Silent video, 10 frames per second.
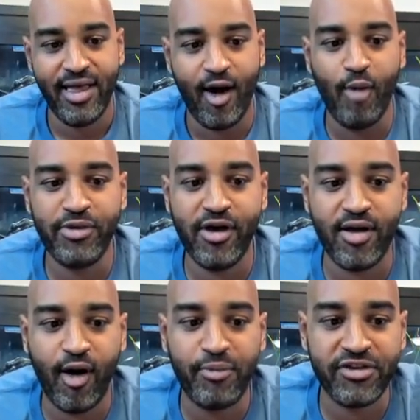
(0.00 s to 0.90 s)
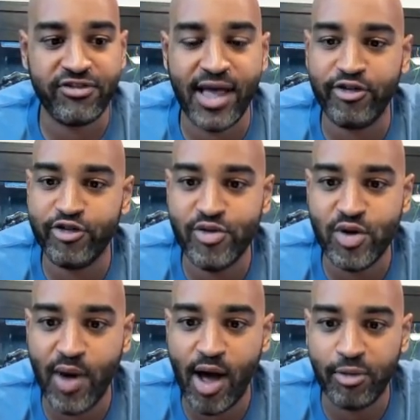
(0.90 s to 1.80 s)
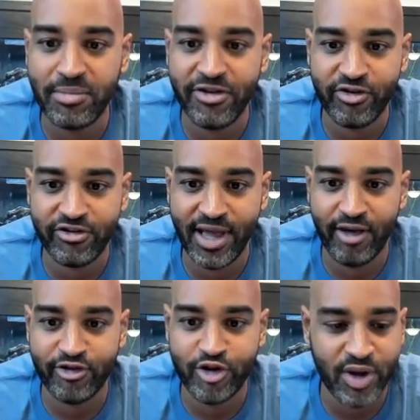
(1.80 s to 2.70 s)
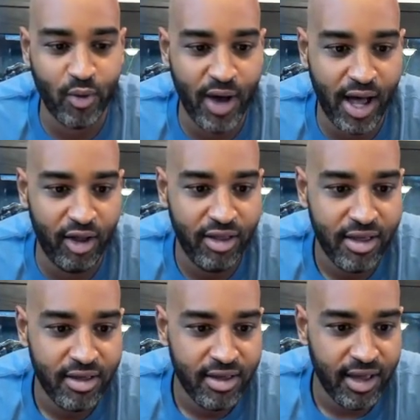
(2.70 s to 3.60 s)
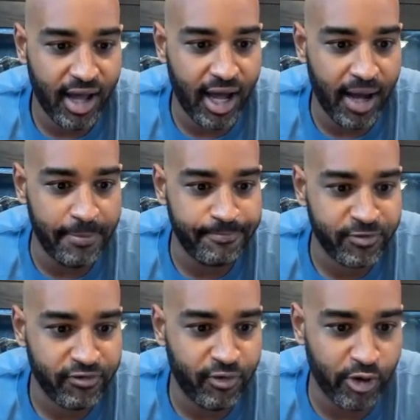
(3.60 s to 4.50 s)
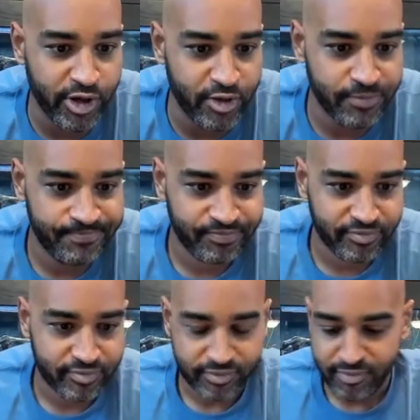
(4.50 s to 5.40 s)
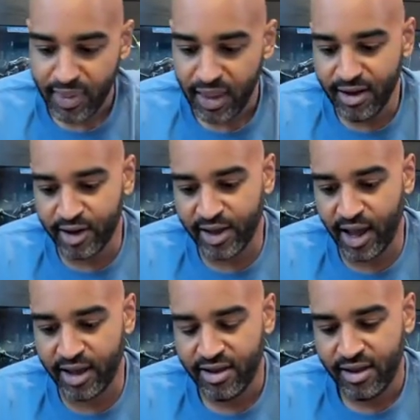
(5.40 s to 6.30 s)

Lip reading: I hope the snails are doing well. I hope the mystery snails are doing well for you. Okay.